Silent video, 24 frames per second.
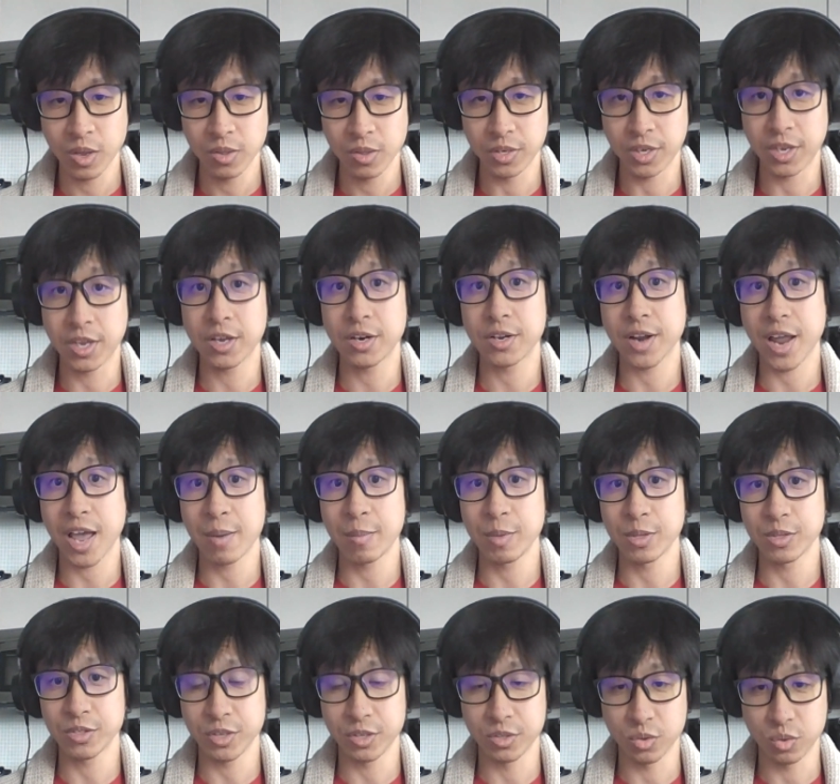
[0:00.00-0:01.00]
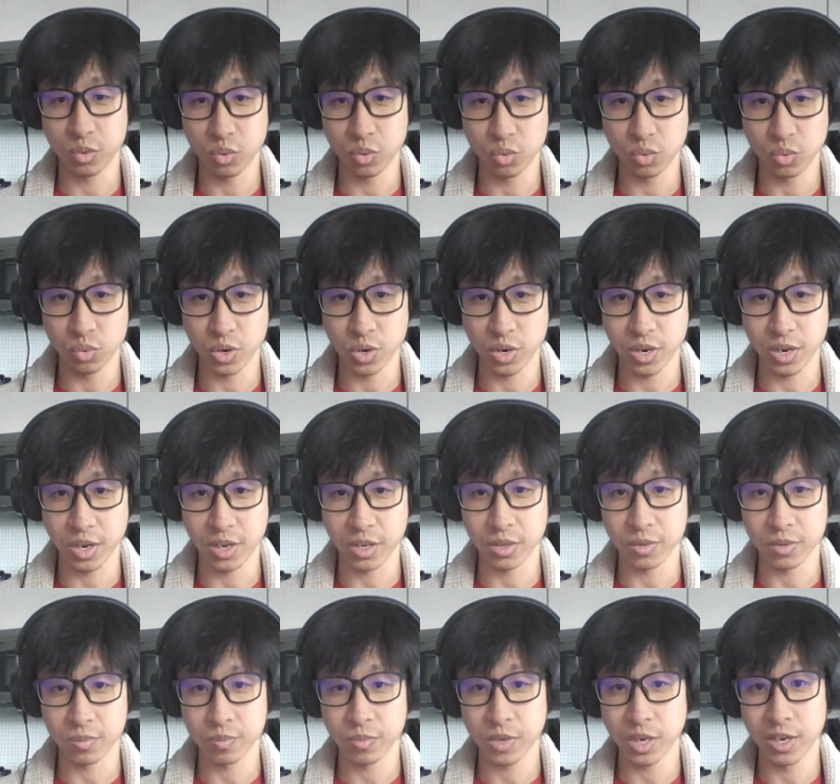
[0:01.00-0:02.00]
the kid in Hamilton who uh,
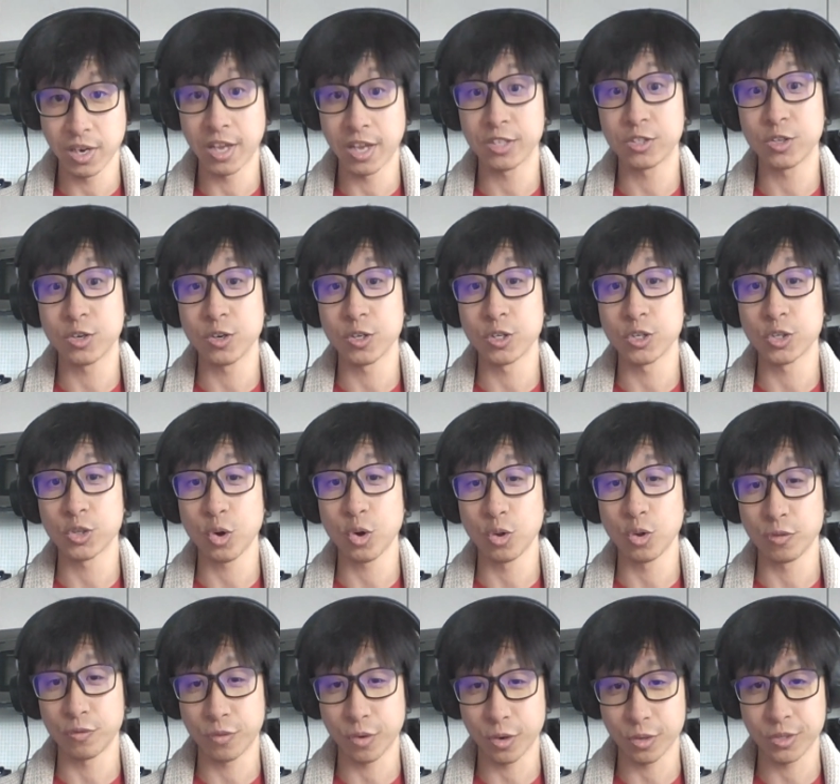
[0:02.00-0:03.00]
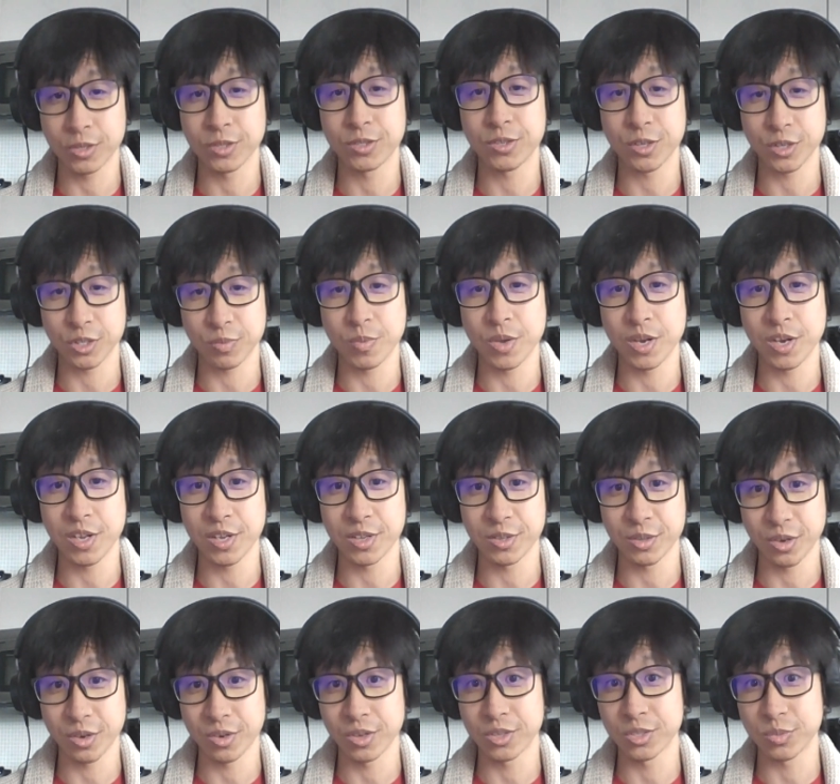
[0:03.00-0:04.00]
allegedly stole 46 million
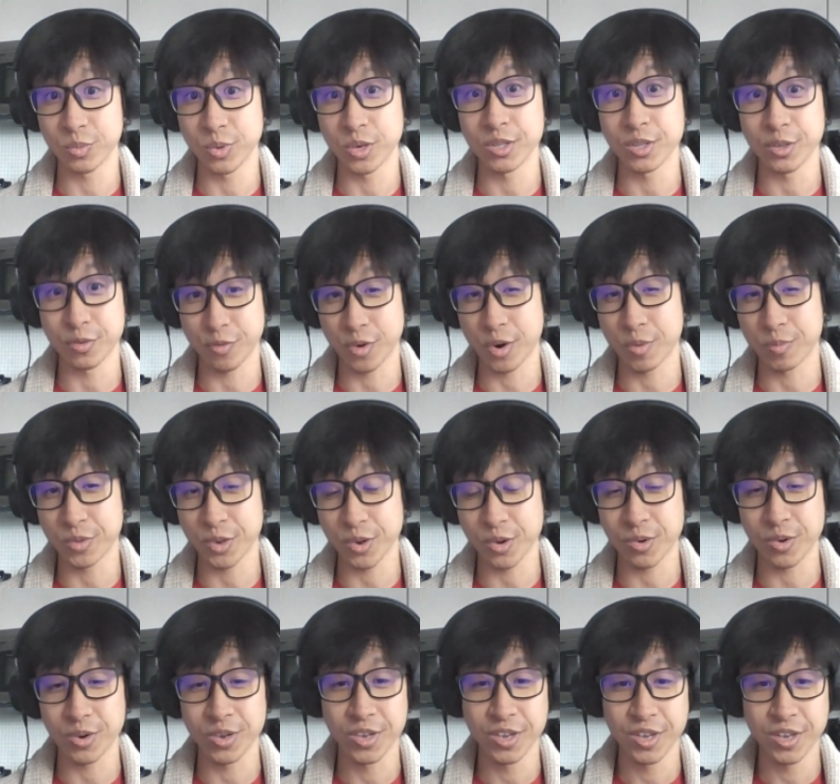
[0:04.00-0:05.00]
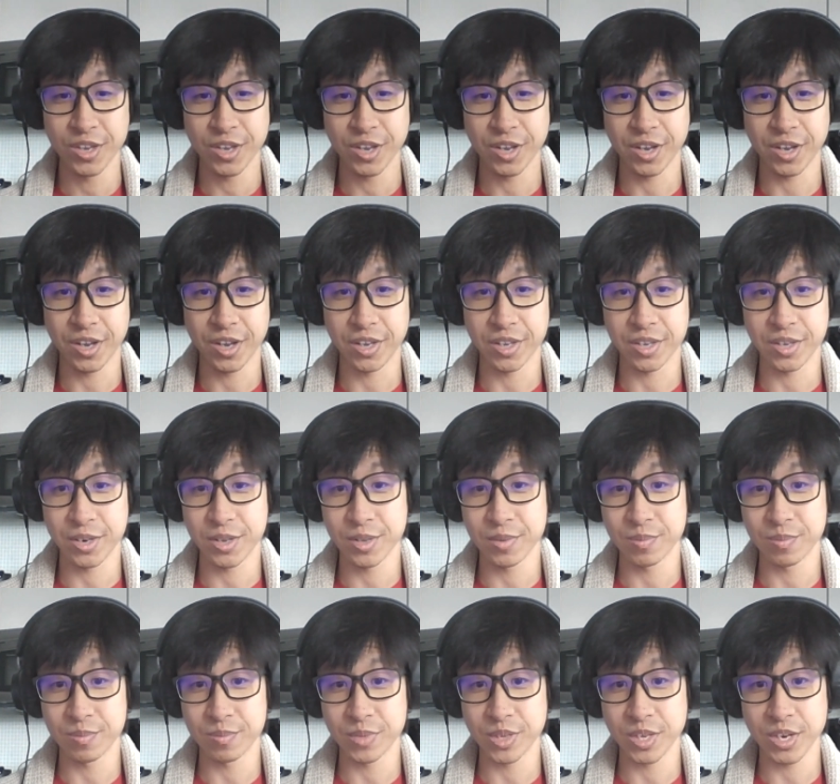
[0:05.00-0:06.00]
dollars worth of crypto. Uh, he
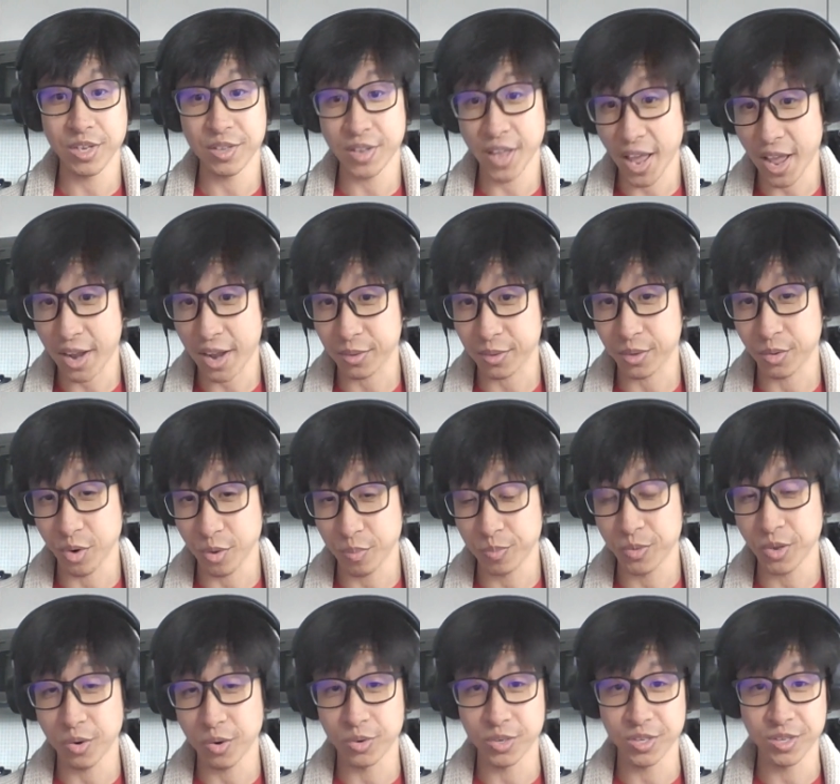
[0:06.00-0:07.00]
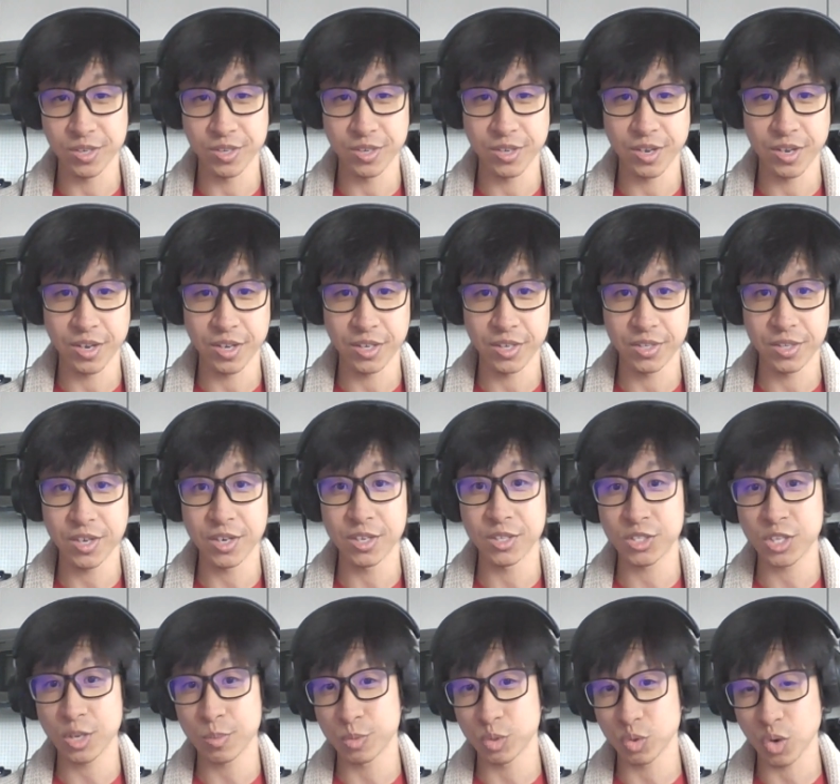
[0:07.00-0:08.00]
didn't he didn't hack the crypto. He uh, he did a
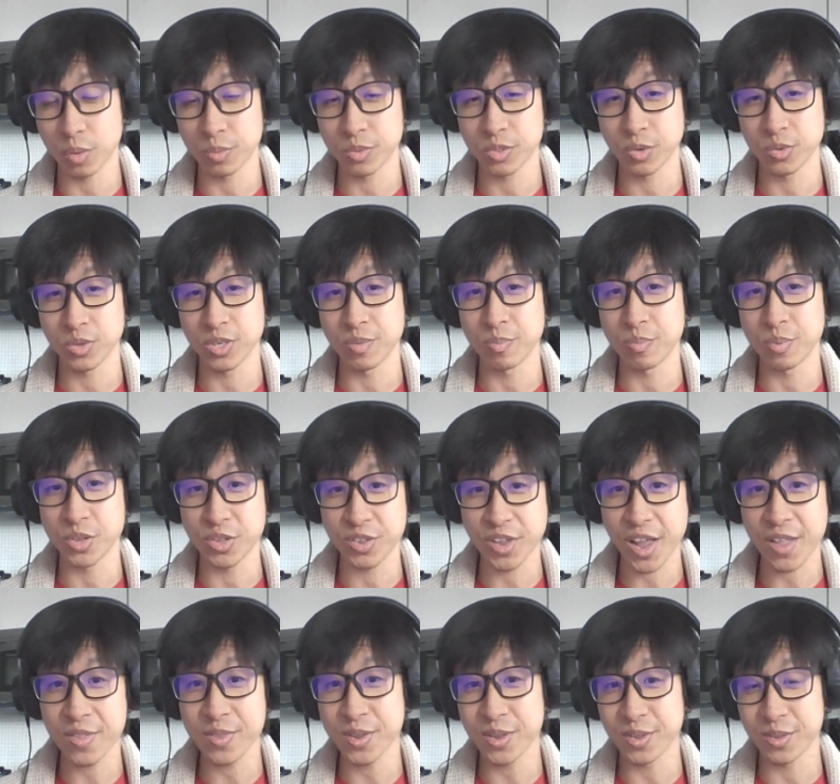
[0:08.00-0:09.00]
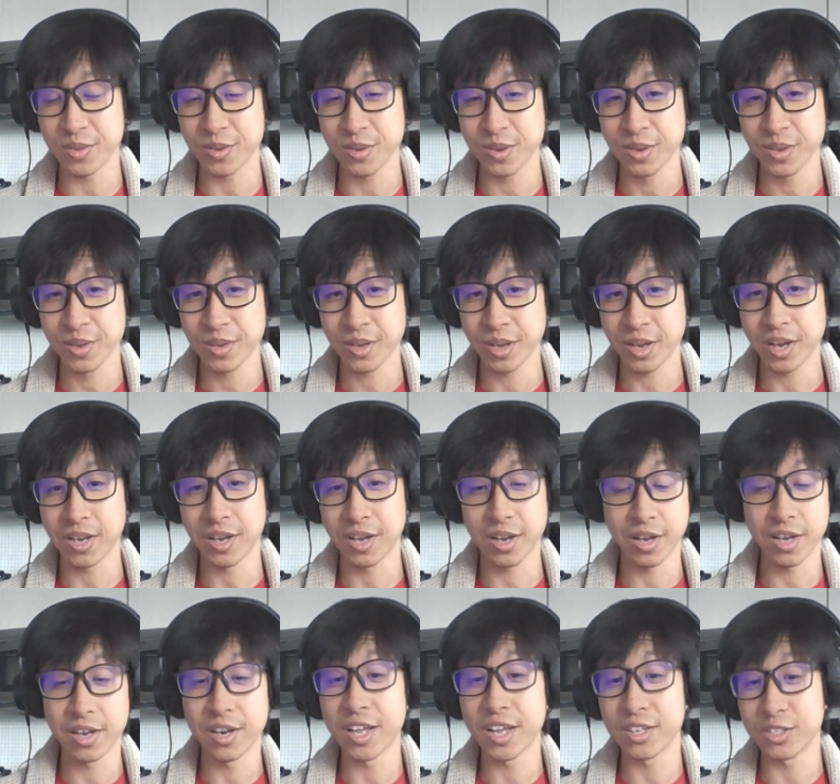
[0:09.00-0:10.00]
SIM swap. So he pretended
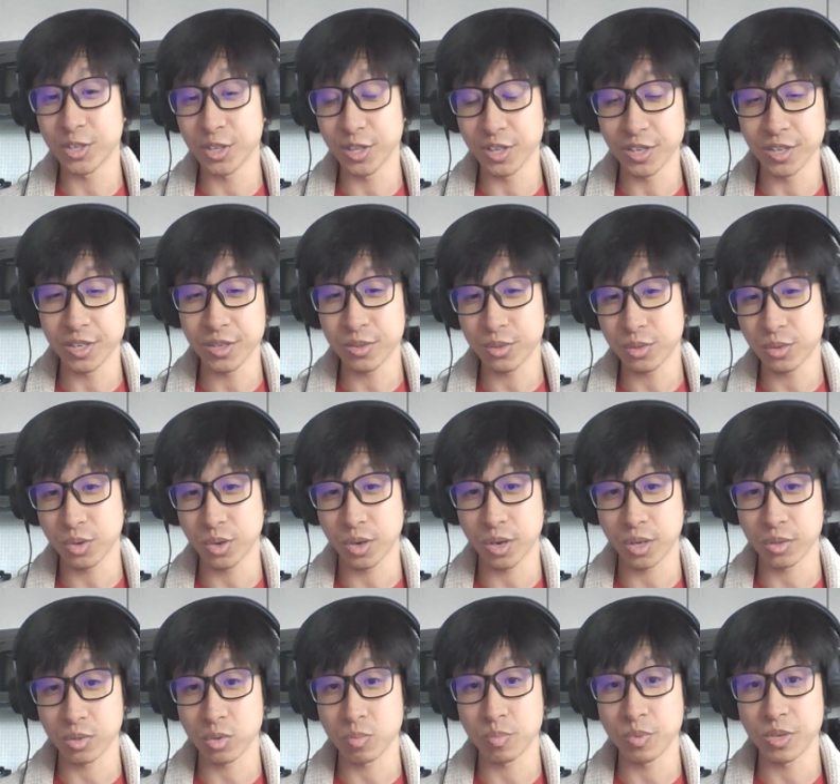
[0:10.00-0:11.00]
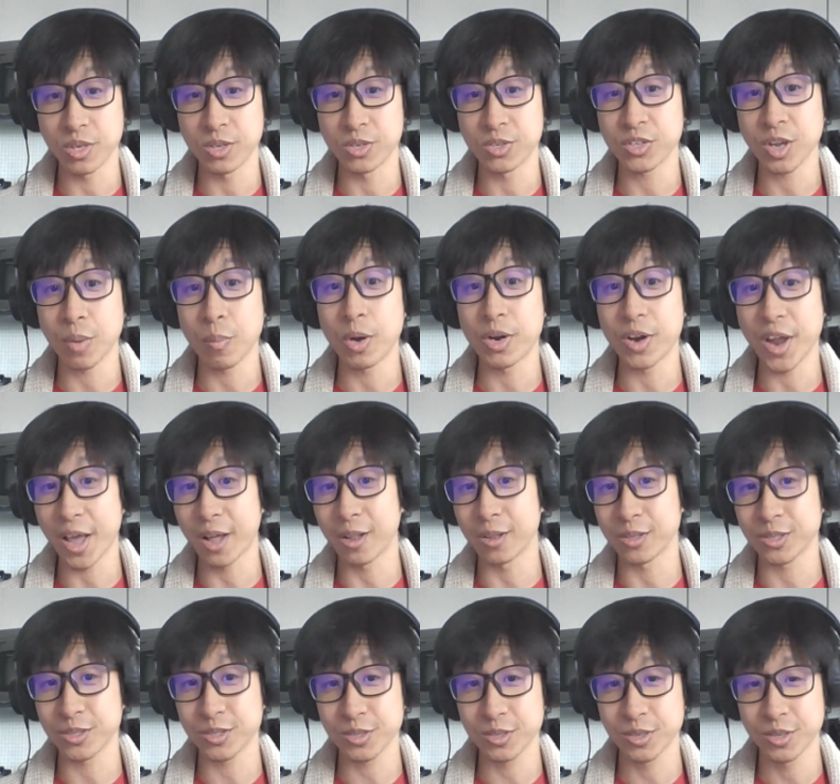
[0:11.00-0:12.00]
uh, allegedly to uh, to be someone
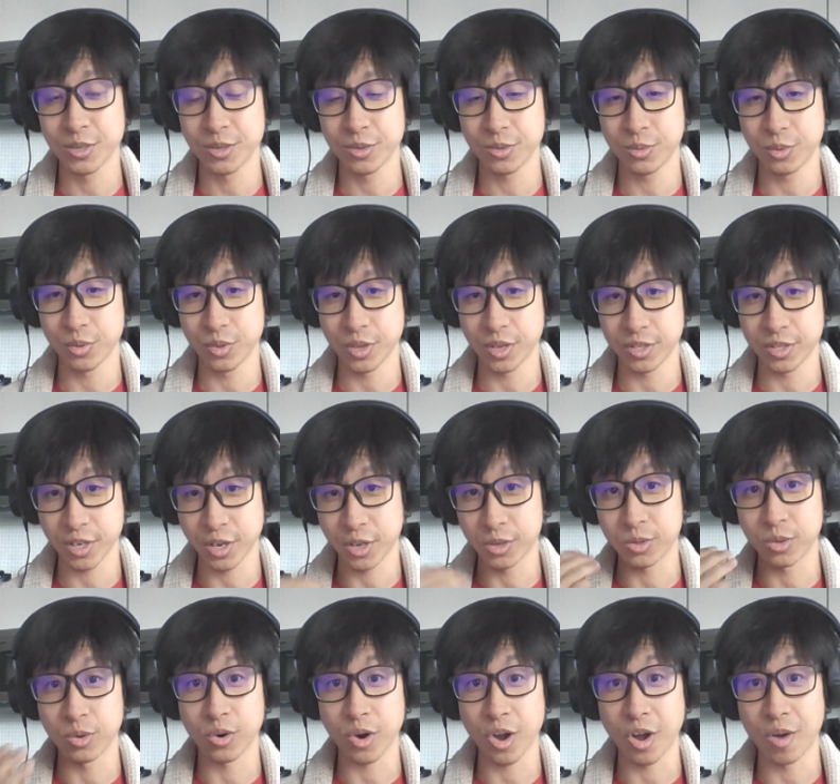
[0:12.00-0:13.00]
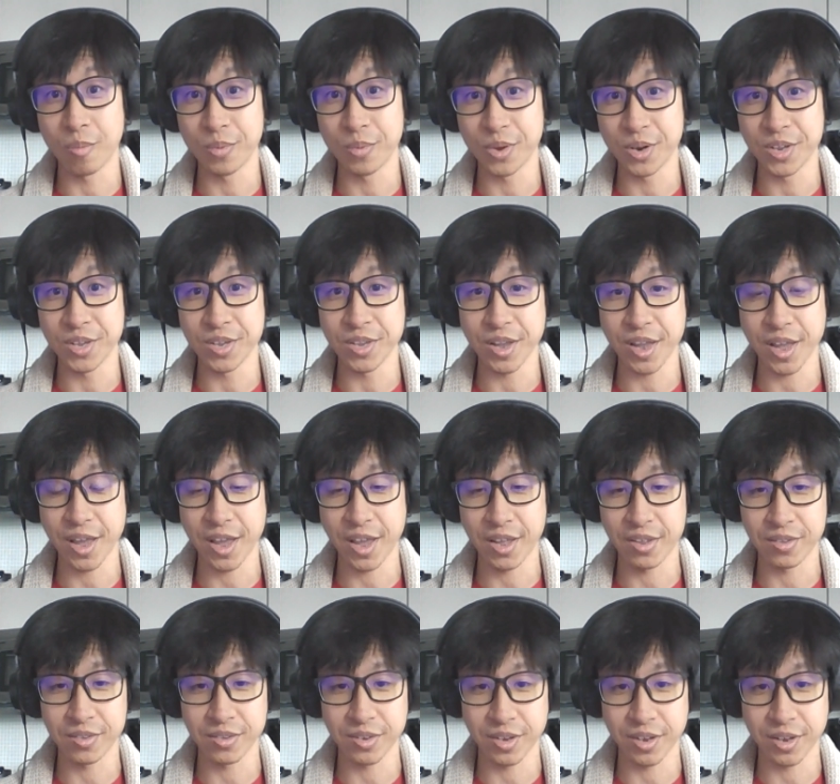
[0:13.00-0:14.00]
else to the telco company
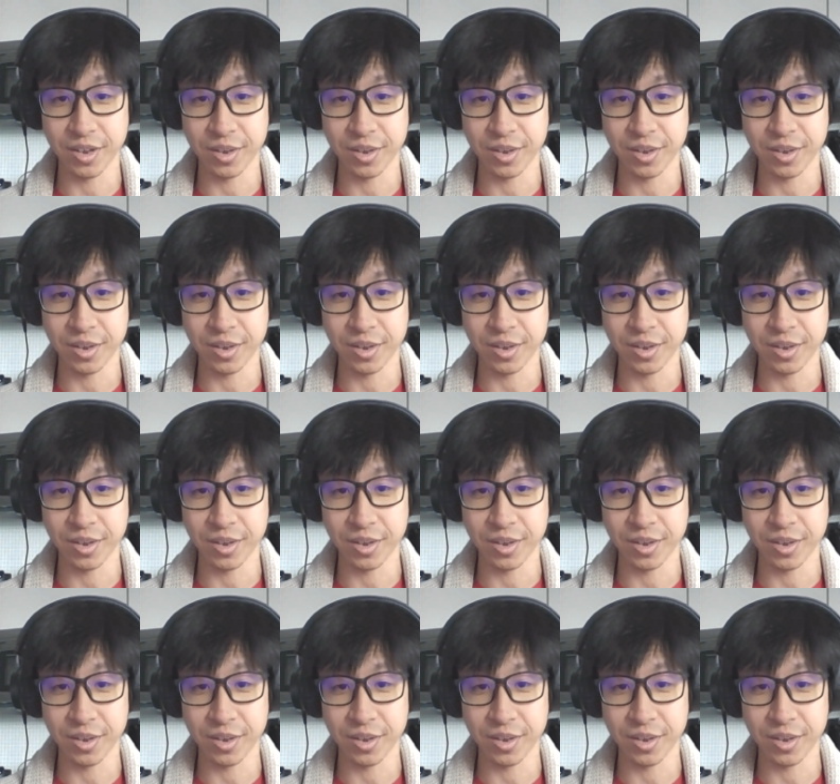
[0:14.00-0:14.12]
and